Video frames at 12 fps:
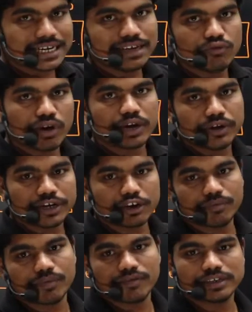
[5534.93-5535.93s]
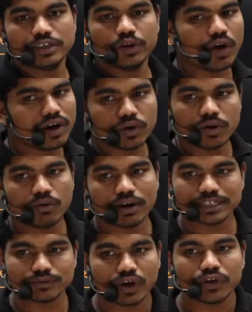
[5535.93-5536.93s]
1 unit of power. You all know what
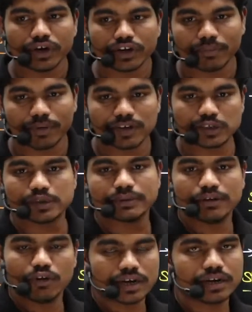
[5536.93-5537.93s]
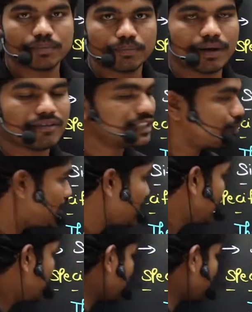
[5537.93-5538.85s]
is 1 unit of power. Normally what power is measured in these